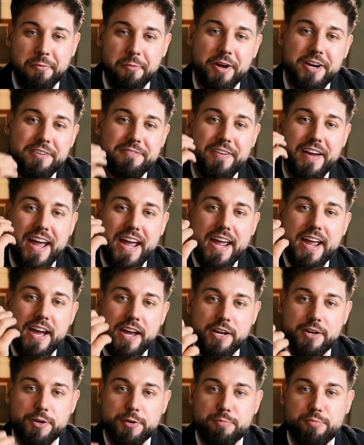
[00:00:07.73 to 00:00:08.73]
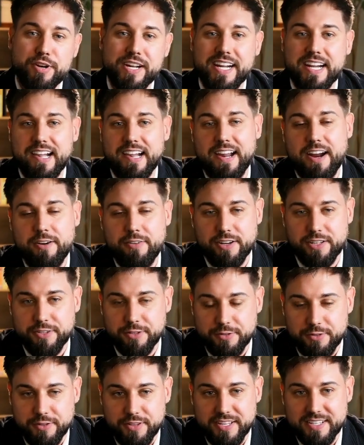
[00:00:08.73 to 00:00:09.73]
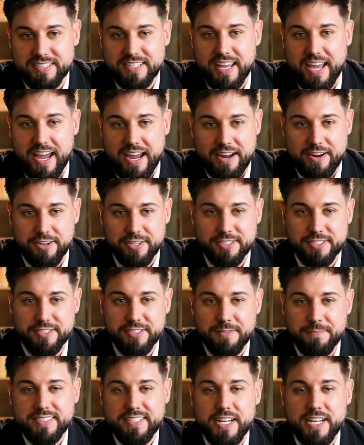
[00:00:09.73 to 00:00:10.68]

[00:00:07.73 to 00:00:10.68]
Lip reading: What if AI could bring clarity to this chaos?